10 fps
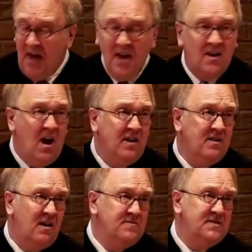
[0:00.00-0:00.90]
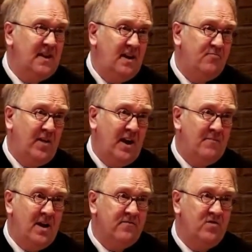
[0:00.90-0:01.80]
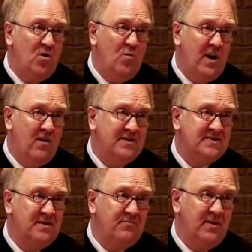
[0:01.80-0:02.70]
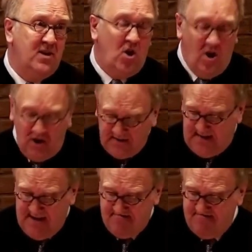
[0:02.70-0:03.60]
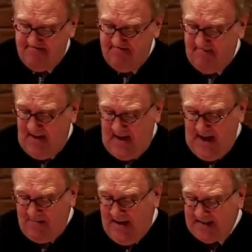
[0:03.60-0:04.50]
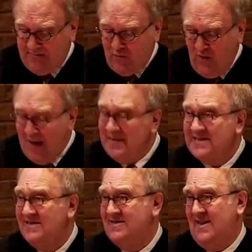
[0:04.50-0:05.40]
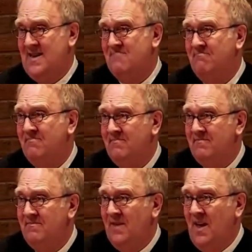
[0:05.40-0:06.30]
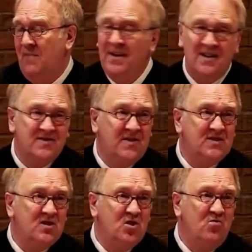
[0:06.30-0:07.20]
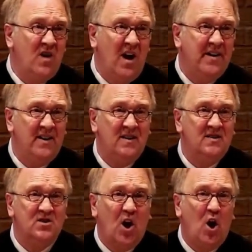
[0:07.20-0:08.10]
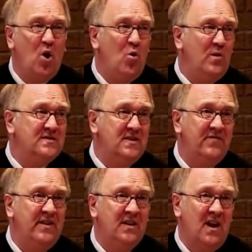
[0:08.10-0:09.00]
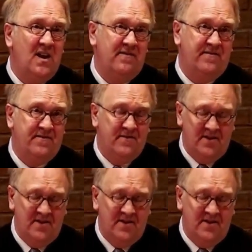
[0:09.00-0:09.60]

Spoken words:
God comes to Abraham out of nowhere and simply calls him and makes promises to him, because this is who God is, always giving life.